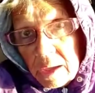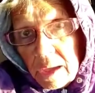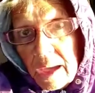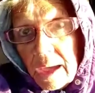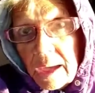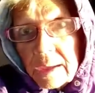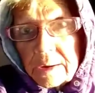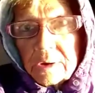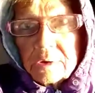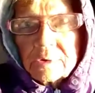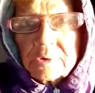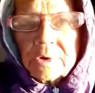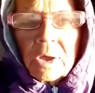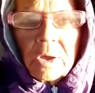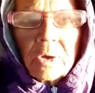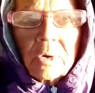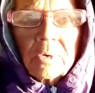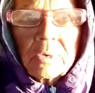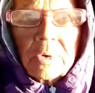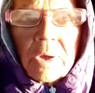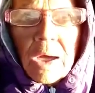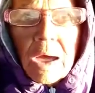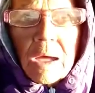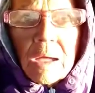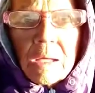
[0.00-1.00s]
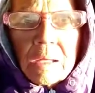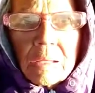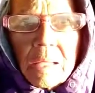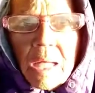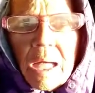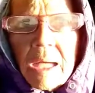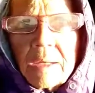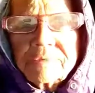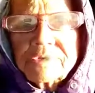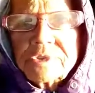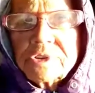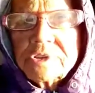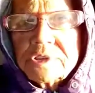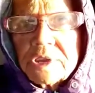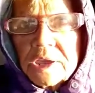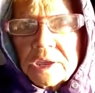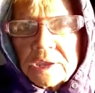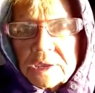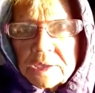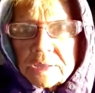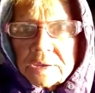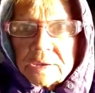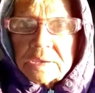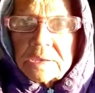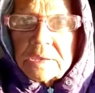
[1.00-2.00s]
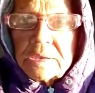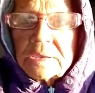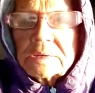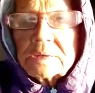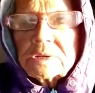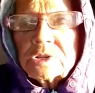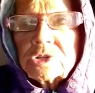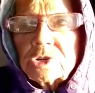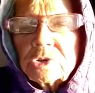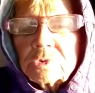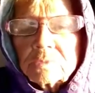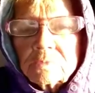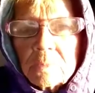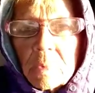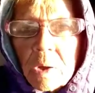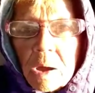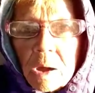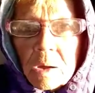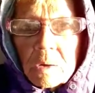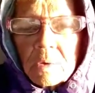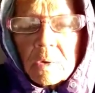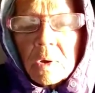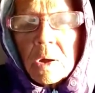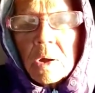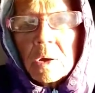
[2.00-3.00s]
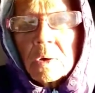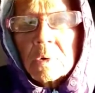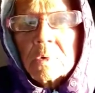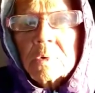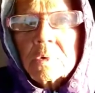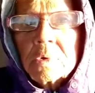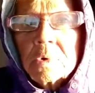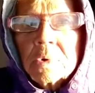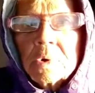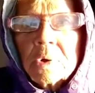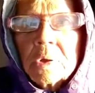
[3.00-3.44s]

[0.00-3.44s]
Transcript: I don't know. I'll have to take it in tomorrow